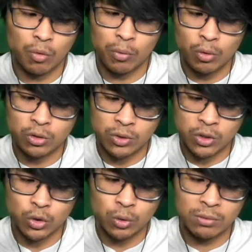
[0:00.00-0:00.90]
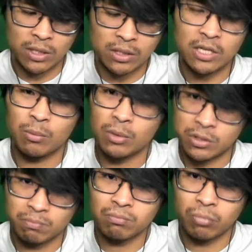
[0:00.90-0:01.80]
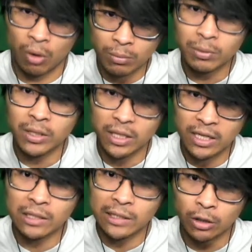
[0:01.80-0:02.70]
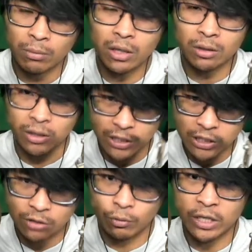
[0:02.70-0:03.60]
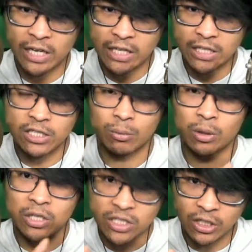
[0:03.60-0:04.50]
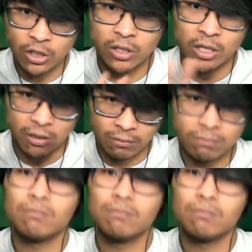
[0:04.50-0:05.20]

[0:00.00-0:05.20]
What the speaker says: So I'm going to assume that it was probably, again, the later model, the DT48Es that were continued, and then